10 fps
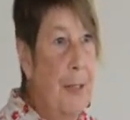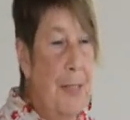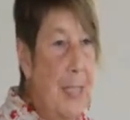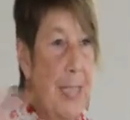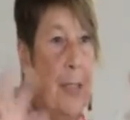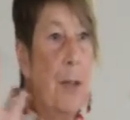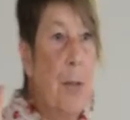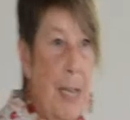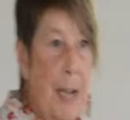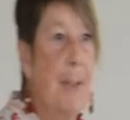15
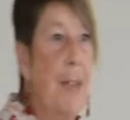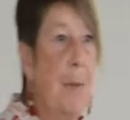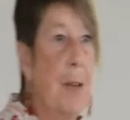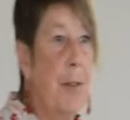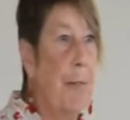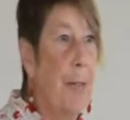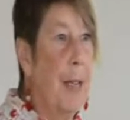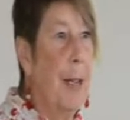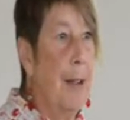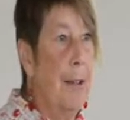or whatever number
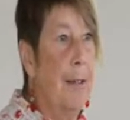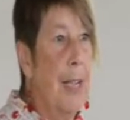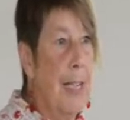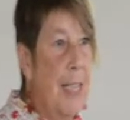of